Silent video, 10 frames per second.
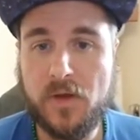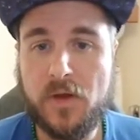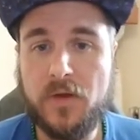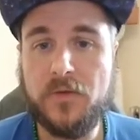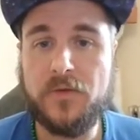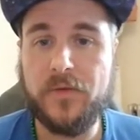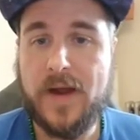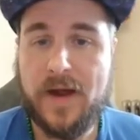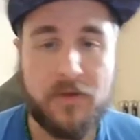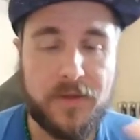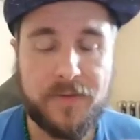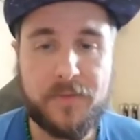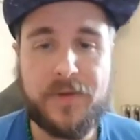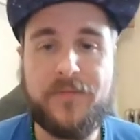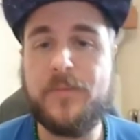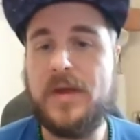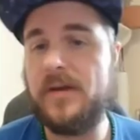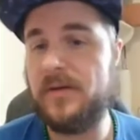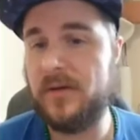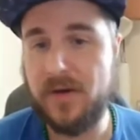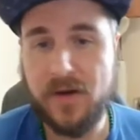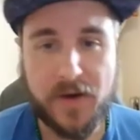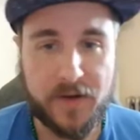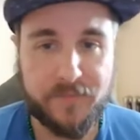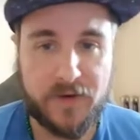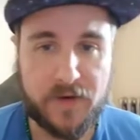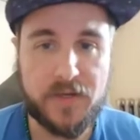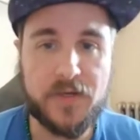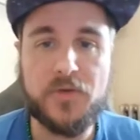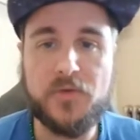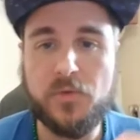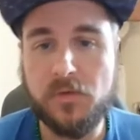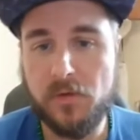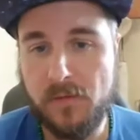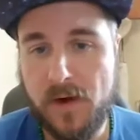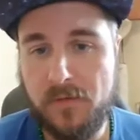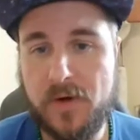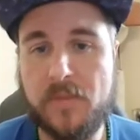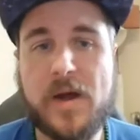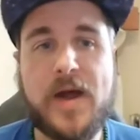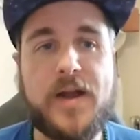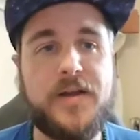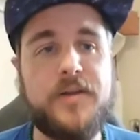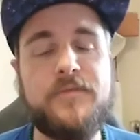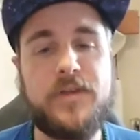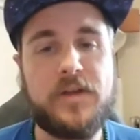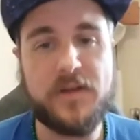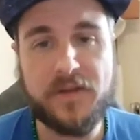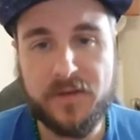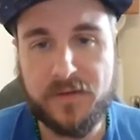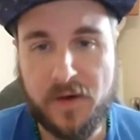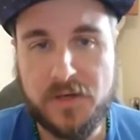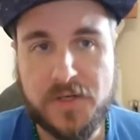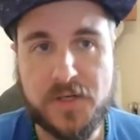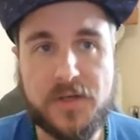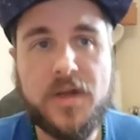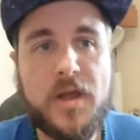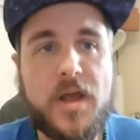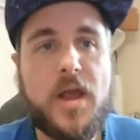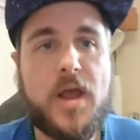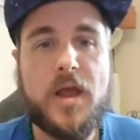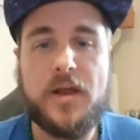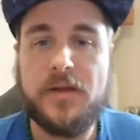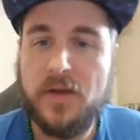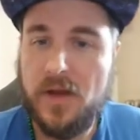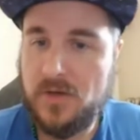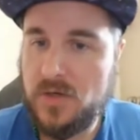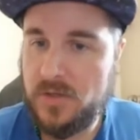So now that we've been kind of taking a tour around our body and feeling the tension, and just